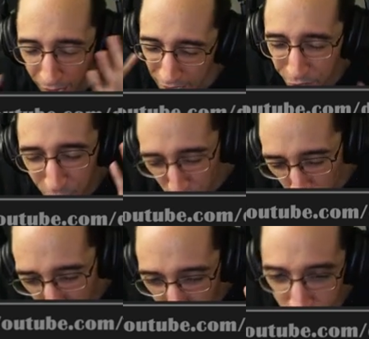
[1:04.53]
I have no
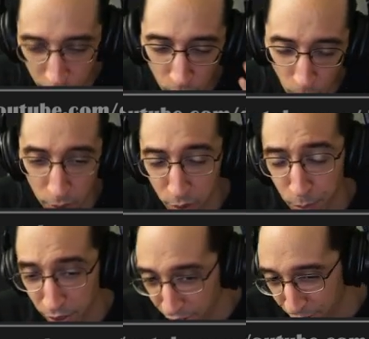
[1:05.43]
idea what I want to
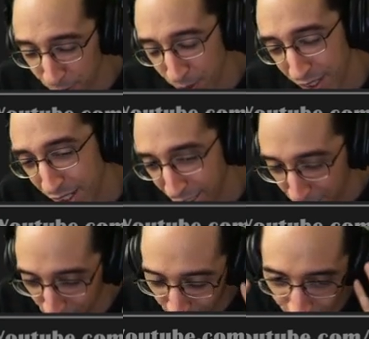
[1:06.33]
replace it with. And I can't
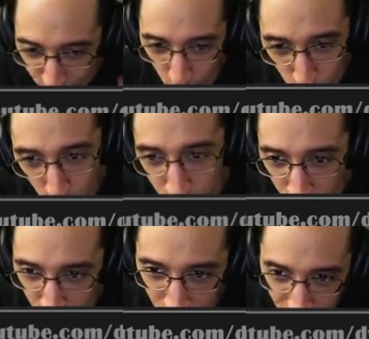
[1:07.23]
just like go to an
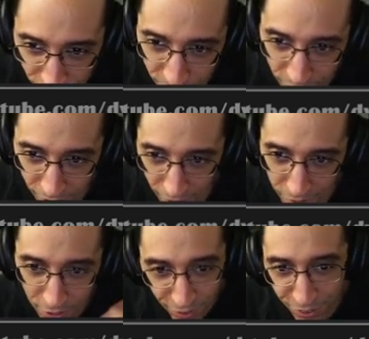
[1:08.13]
artist and say I
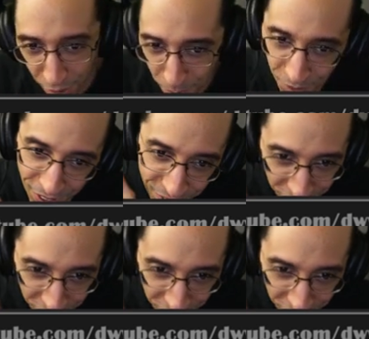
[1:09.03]
need something